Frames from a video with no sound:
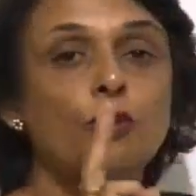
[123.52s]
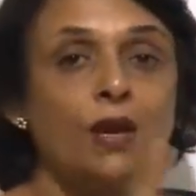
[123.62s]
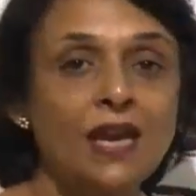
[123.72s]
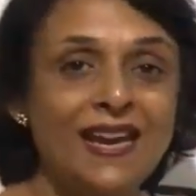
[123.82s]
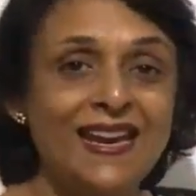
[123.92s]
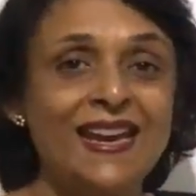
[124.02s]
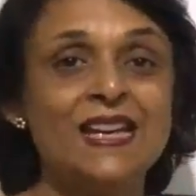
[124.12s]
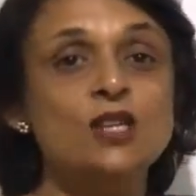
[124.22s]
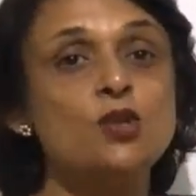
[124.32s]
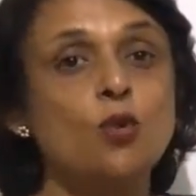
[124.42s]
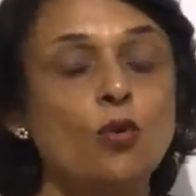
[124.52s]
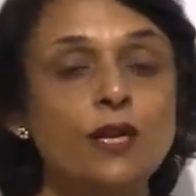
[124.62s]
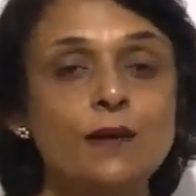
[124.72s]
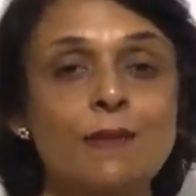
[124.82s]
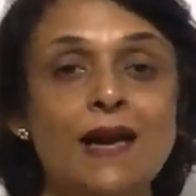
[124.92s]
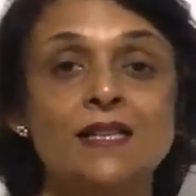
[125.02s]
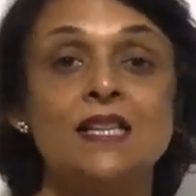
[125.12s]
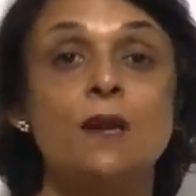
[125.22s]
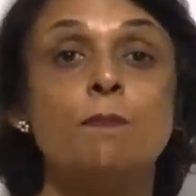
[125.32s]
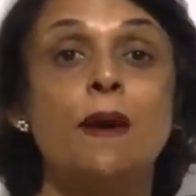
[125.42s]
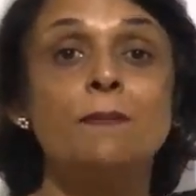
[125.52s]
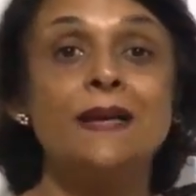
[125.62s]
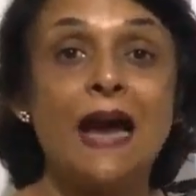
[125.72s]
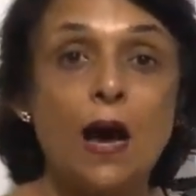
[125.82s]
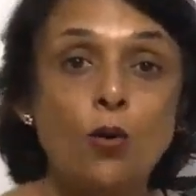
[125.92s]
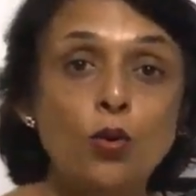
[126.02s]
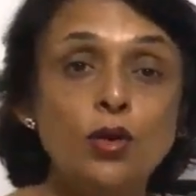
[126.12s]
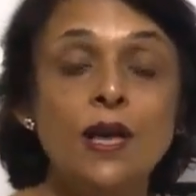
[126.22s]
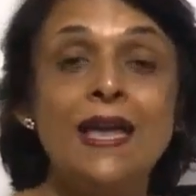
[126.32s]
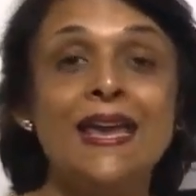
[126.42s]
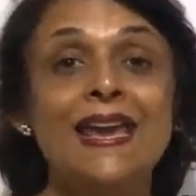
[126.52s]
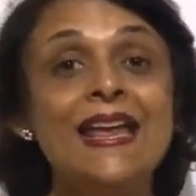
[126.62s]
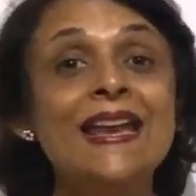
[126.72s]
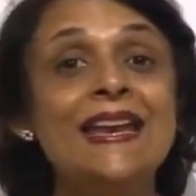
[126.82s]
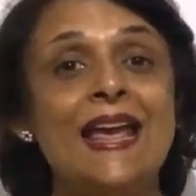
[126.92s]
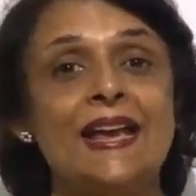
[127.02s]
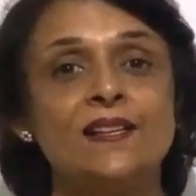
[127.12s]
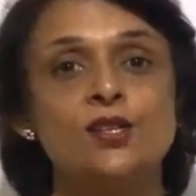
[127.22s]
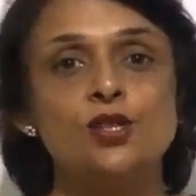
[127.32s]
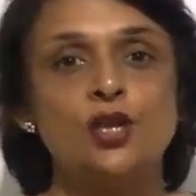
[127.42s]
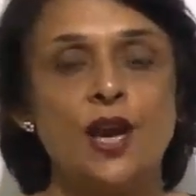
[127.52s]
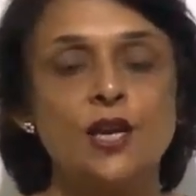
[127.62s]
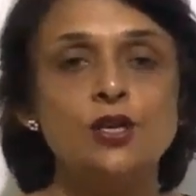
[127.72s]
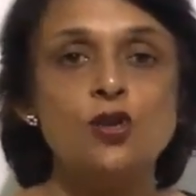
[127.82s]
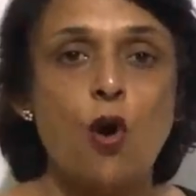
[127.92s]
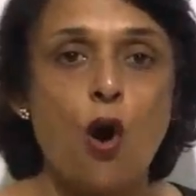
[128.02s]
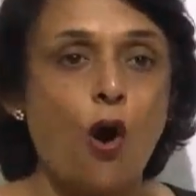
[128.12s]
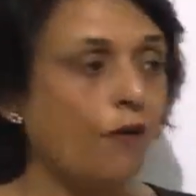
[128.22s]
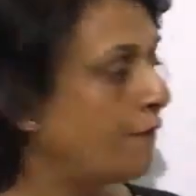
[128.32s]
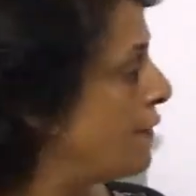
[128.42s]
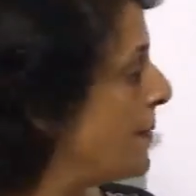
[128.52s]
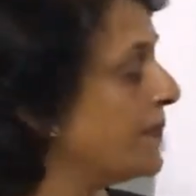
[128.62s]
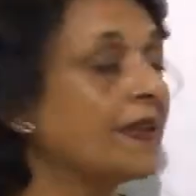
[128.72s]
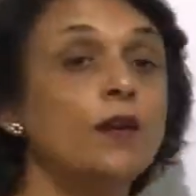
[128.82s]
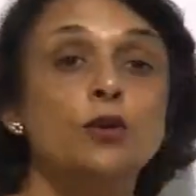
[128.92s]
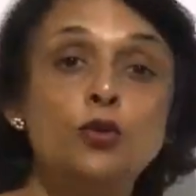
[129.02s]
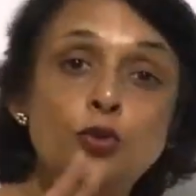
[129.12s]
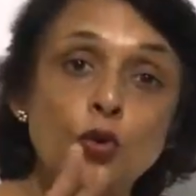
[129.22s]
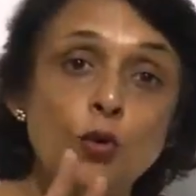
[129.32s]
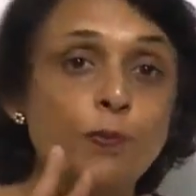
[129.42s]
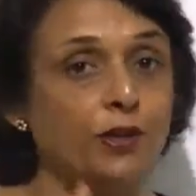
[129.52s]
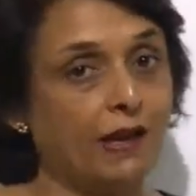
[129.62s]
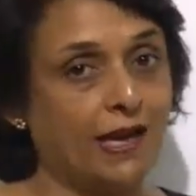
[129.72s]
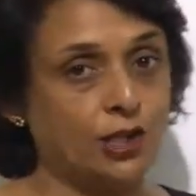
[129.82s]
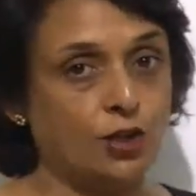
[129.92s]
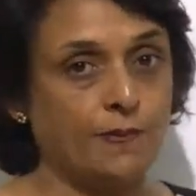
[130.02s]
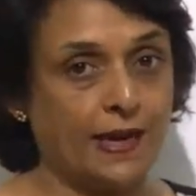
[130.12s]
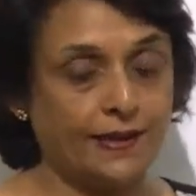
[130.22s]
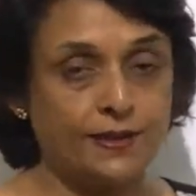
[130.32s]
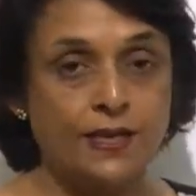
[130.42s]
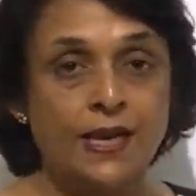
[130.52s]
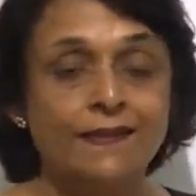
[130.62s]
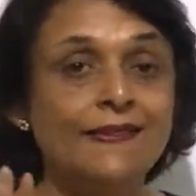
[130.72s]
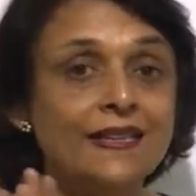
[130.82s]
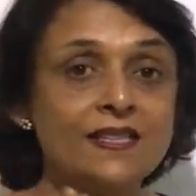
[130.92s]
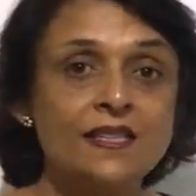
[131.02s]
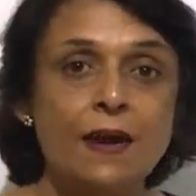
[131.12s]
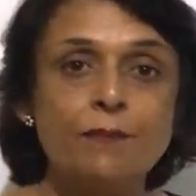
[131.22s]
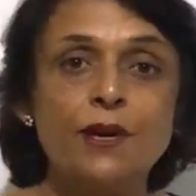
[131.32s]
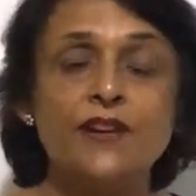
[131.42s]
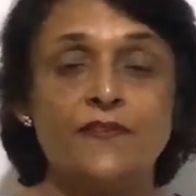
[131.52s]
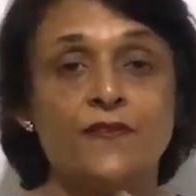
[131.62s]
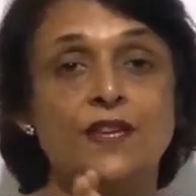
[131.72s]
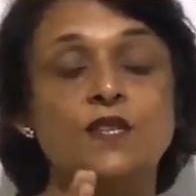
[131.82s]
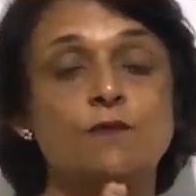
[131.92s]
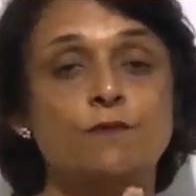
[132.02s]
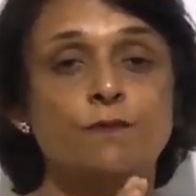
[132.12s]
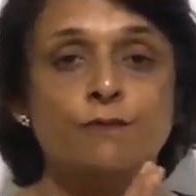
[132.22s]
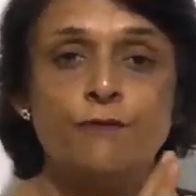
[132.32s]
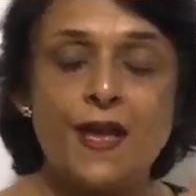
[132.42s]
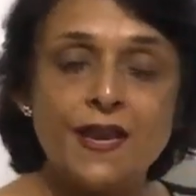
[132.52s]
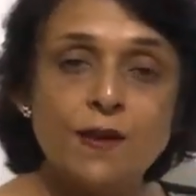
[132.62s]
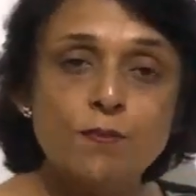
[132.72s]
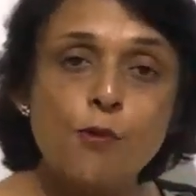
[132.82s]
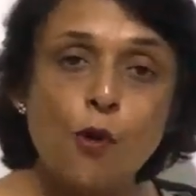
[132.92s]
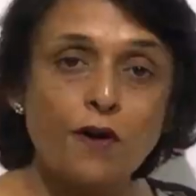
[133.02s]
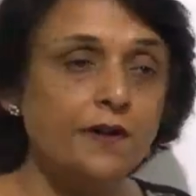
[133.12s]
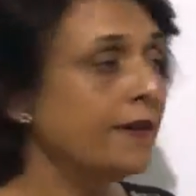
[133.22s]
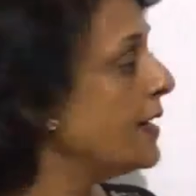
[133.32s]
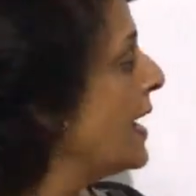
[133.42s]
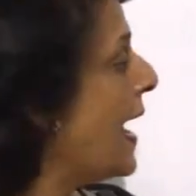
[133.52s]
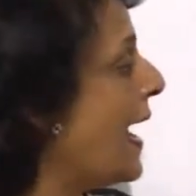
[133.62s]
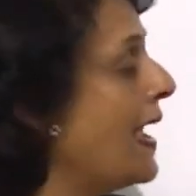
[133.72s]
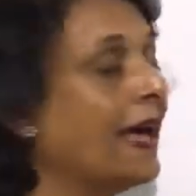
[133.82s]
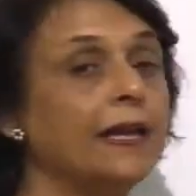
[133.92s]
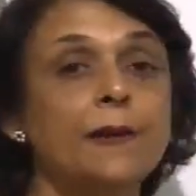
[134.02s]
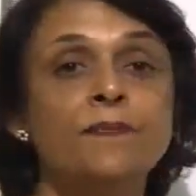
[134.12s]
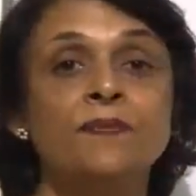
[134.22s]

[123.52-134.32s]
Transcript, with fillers: 3 sodium ions are pumped out in exchange of 2 potassium ions. This number is very important and